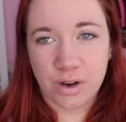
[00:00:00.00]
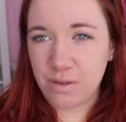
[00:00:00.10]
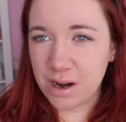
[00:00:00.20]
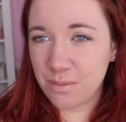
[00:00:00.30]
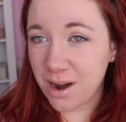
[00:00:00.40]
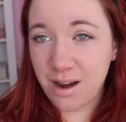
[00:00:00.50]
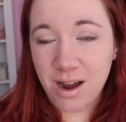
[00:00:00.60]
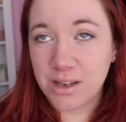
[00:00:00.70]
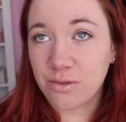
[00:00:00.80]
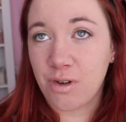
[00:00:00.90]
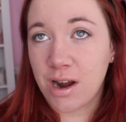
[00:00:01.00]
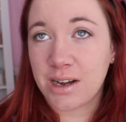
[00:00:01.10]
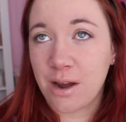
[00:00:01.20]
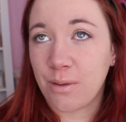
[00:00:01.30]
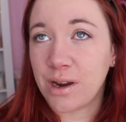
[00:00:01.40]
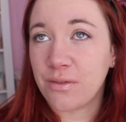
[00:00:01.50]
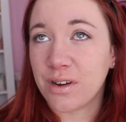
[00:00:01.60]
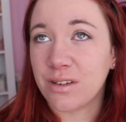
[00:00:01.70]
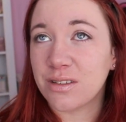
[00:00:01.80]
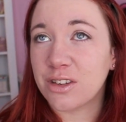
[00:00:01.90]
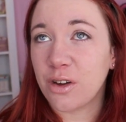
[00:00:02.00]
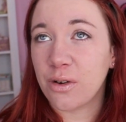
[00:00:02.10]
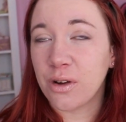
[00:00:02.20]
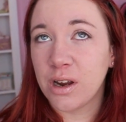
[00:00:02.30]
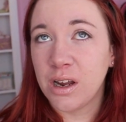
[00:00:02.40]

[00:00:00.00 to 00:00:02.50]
around in my eyes right now even, so